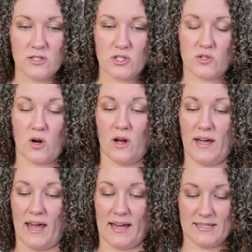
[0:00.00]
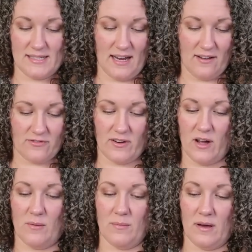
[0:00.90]
straw hay stuff
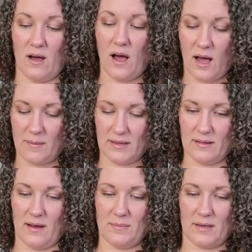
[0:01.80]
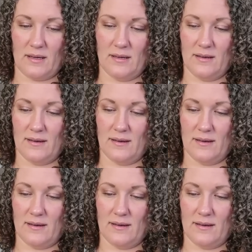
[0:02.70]
from Hobby Lobby.